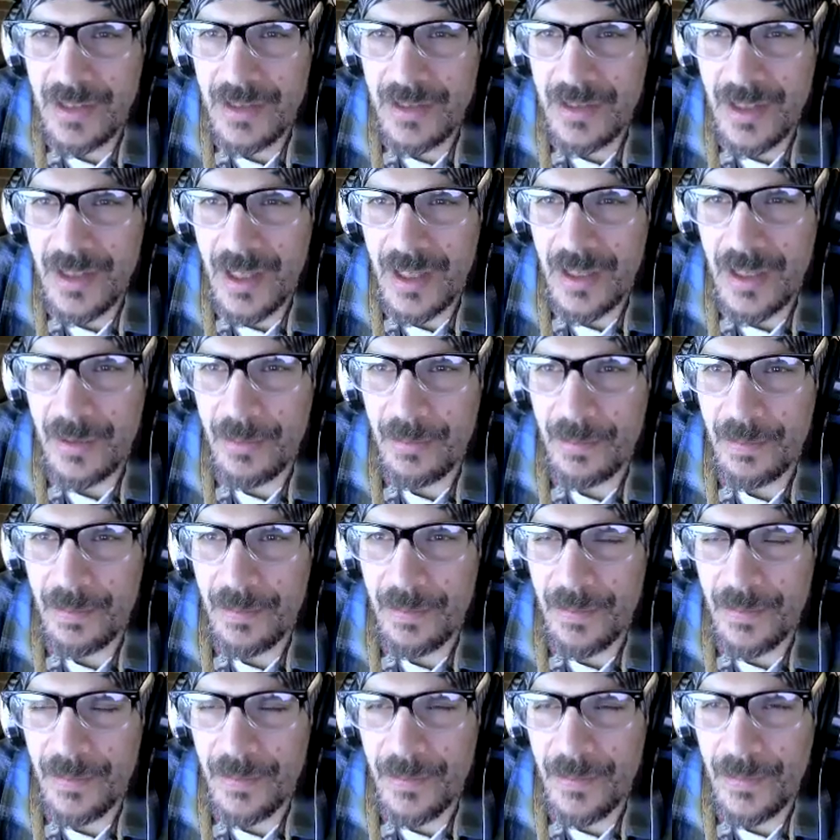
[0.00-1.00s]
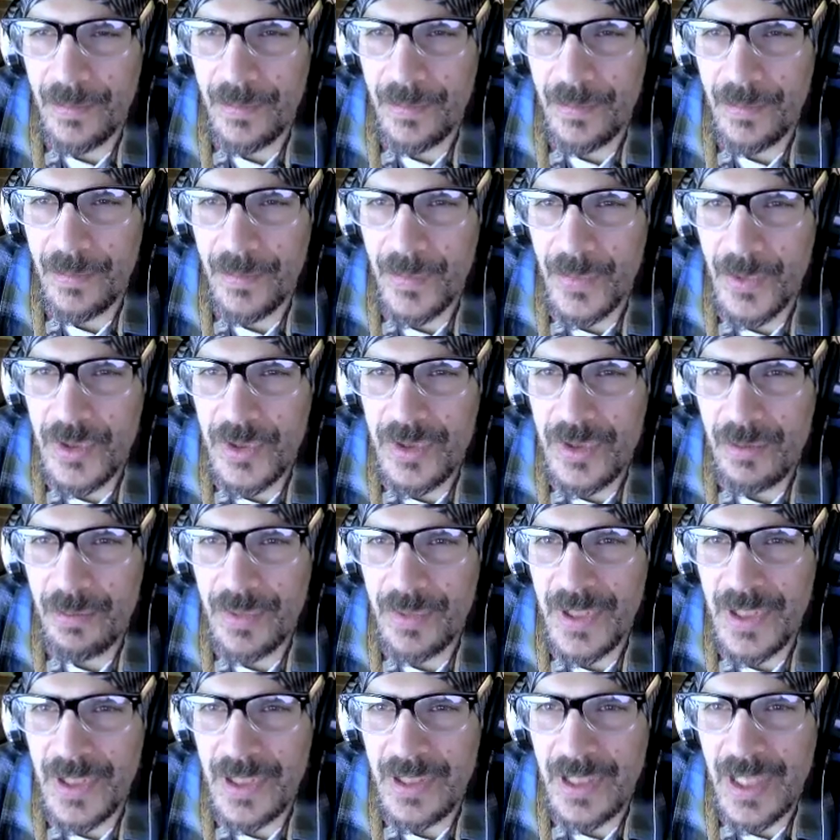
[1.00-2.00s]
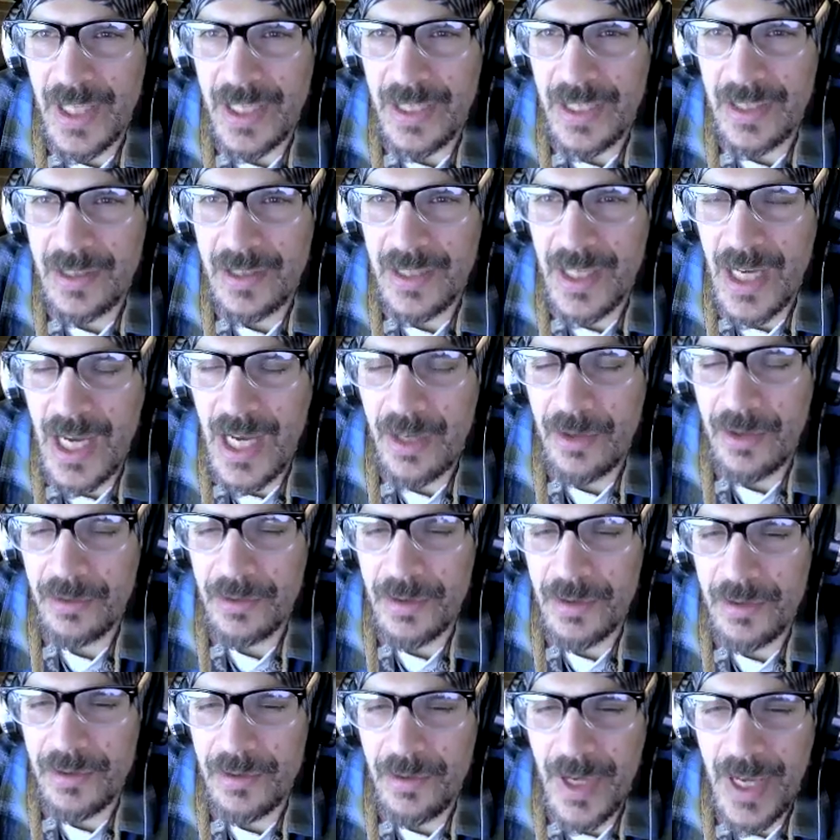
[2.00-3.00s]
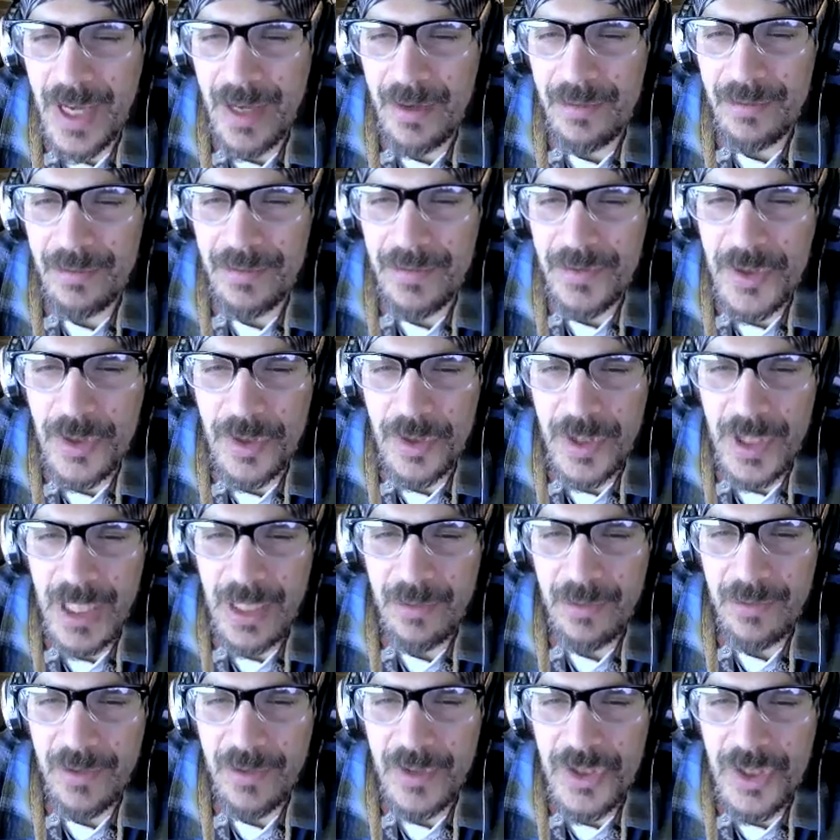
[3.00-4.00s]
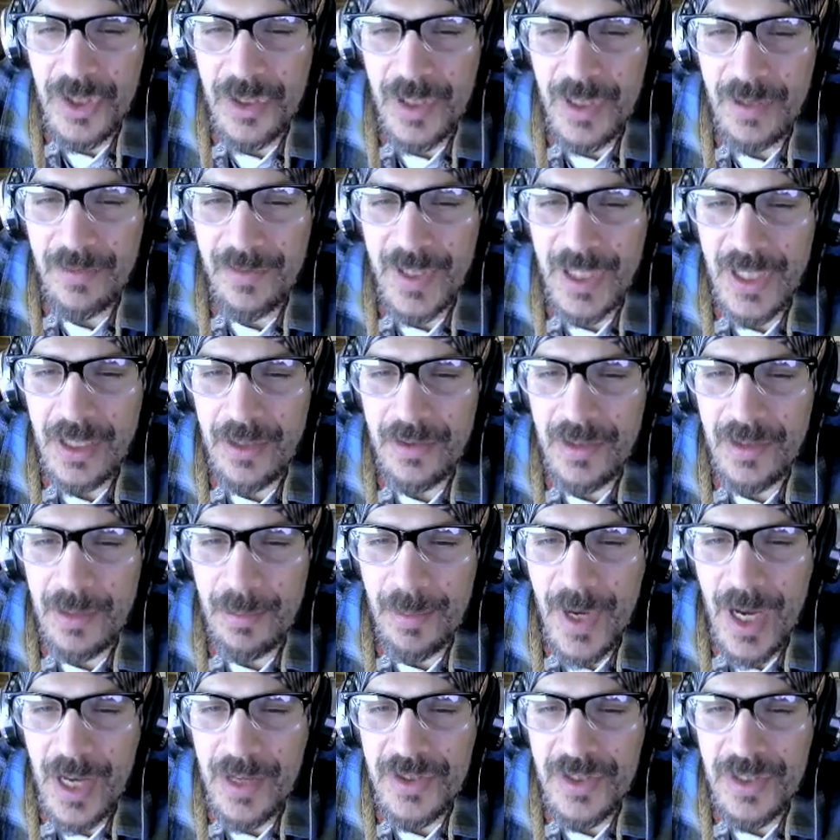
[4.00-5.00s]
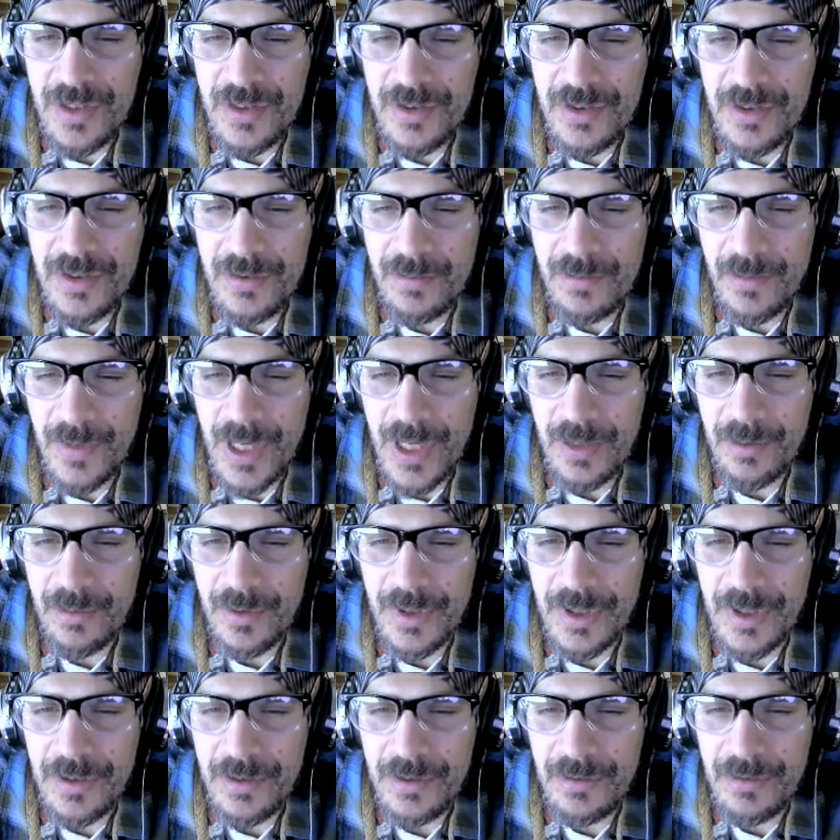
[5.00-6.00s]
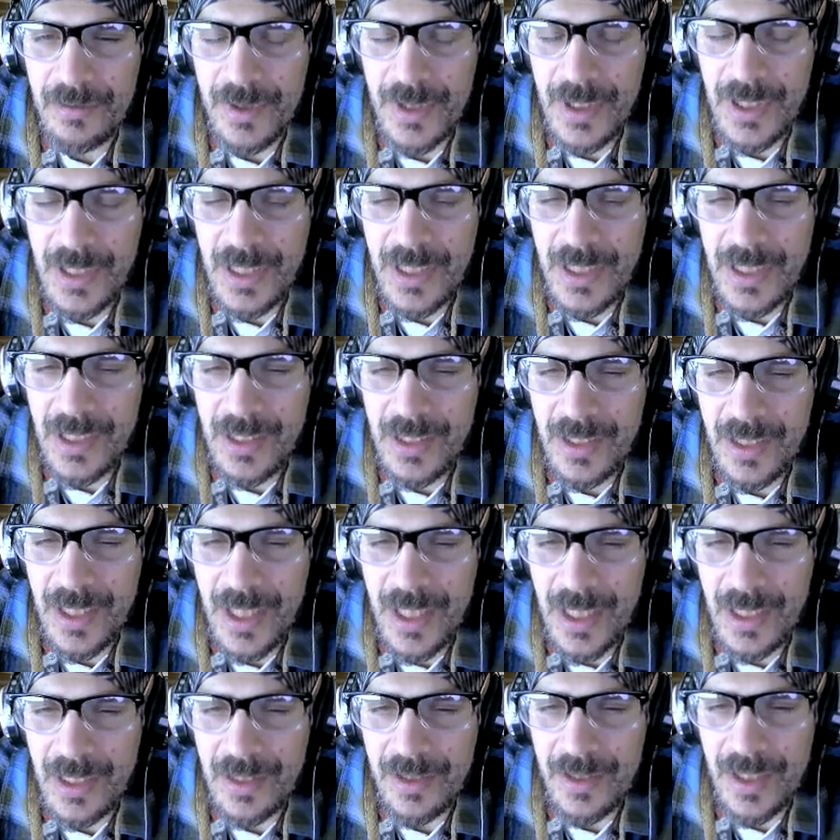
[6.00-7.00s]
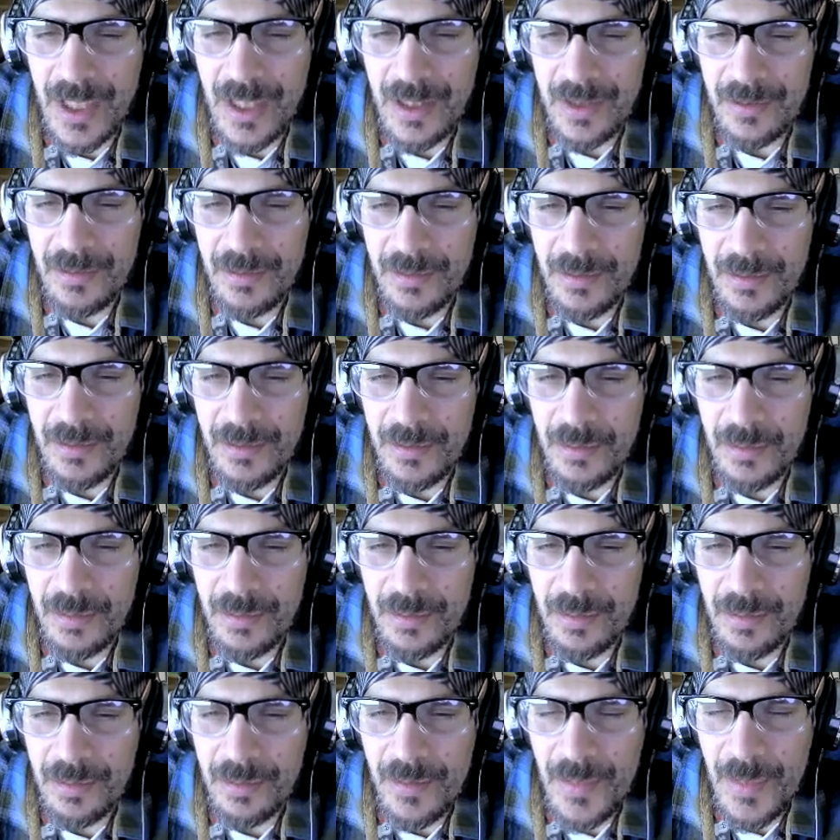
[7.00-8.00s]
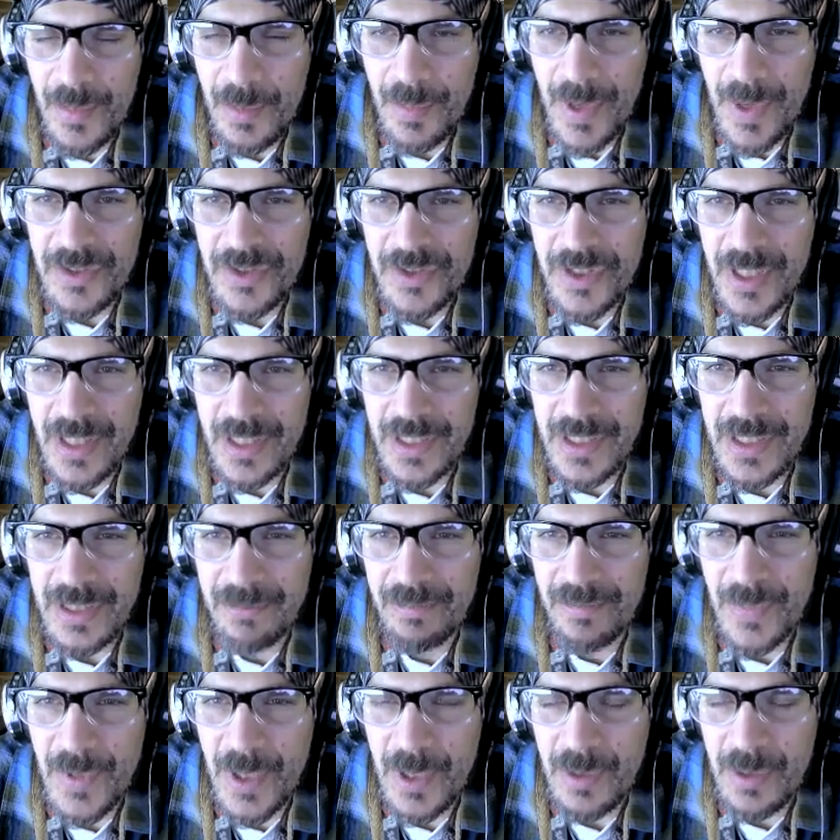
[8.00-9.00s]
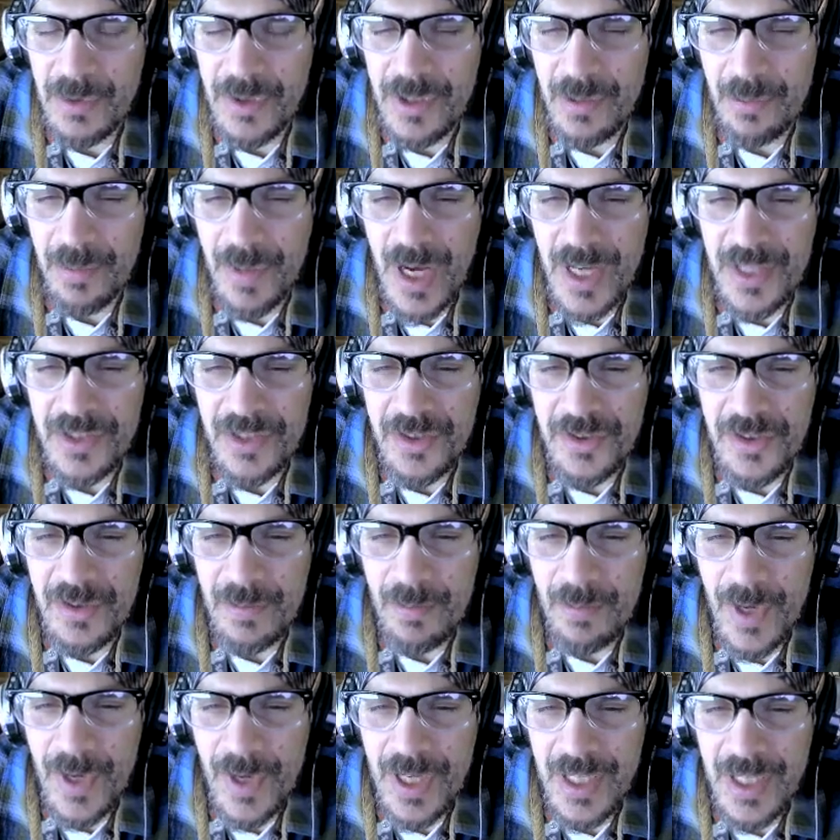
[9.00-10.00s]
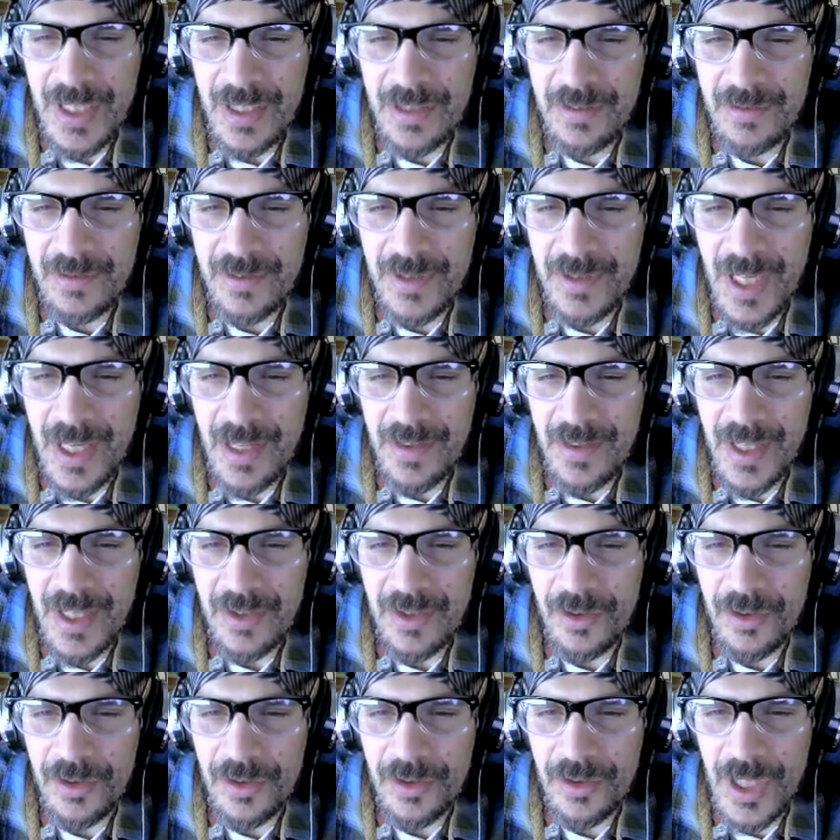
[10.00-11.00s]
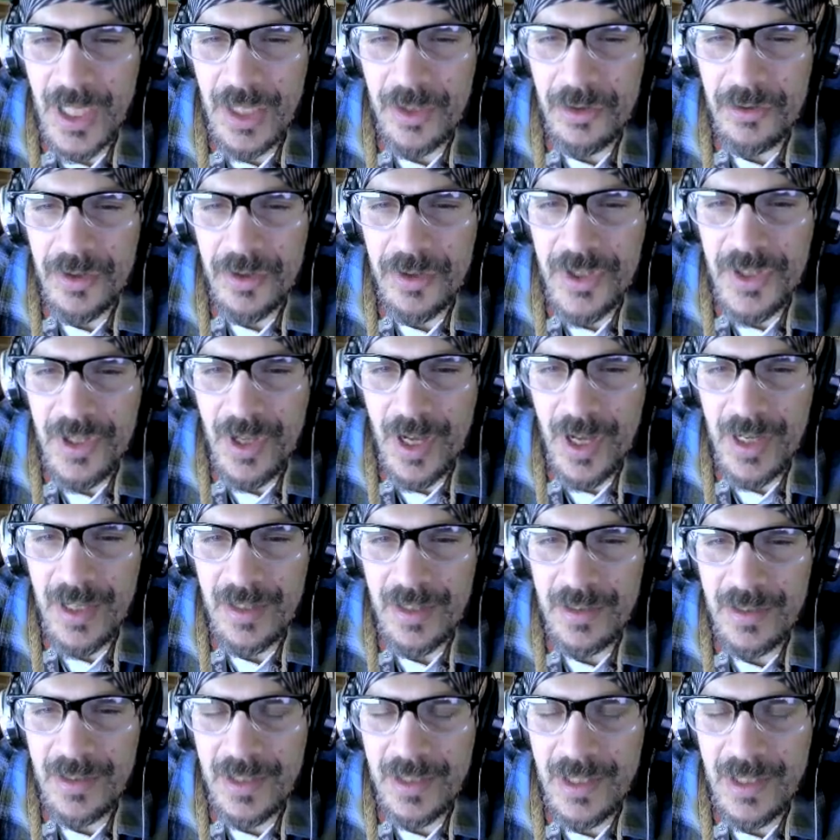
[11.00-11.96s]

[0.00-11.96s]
to be like how you have certificate of deposits, right, where you can basically deposit some money and then earn interest on it.